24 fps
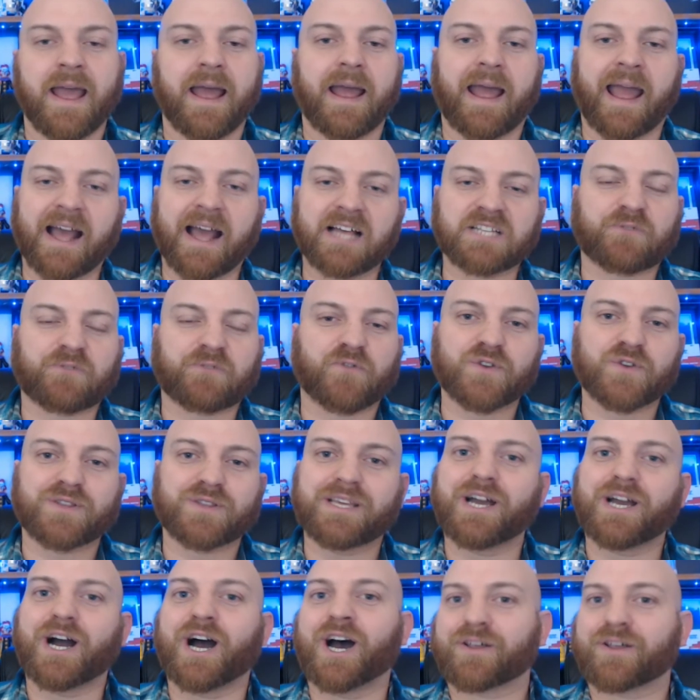As for
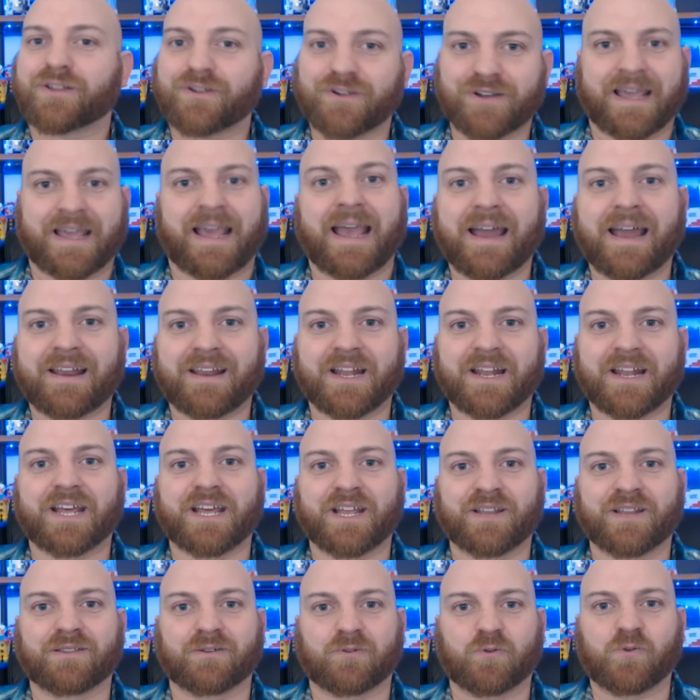the other candidate
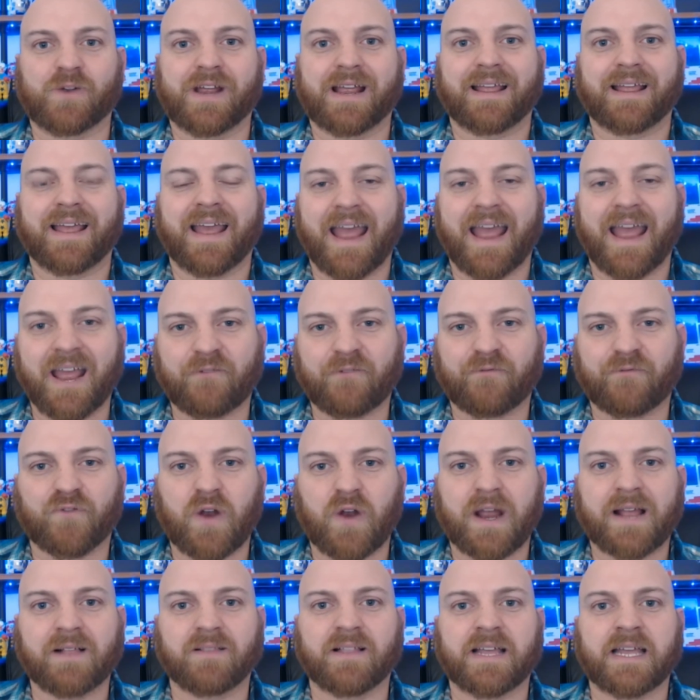in the ring, Hank
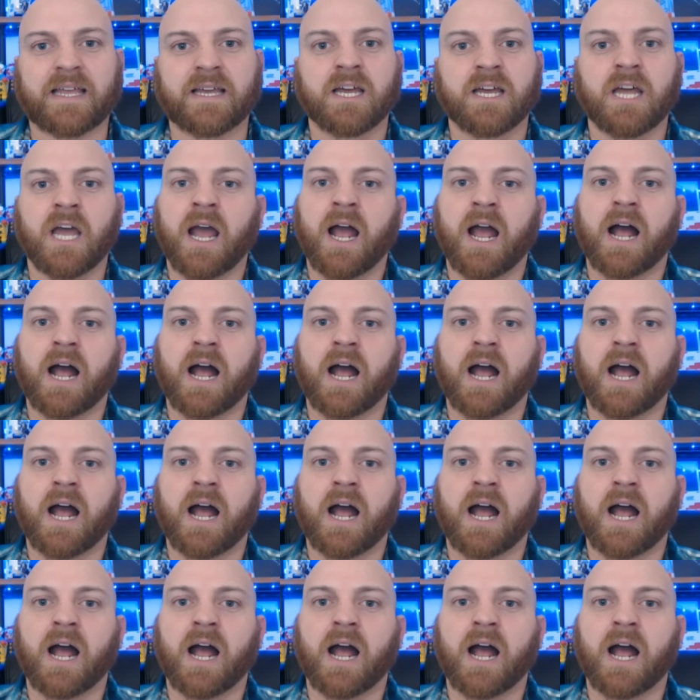Fraley,